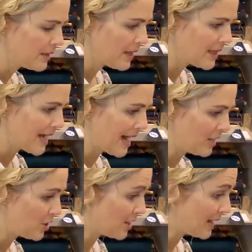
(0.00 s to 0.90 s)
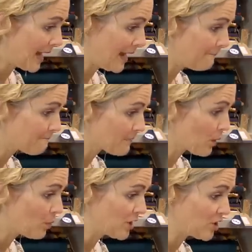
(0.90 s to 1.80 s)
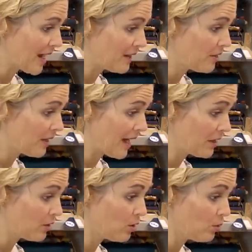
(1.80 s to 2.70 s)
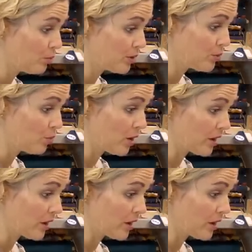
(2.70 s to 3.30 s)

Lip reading: that you can get, which I thought would work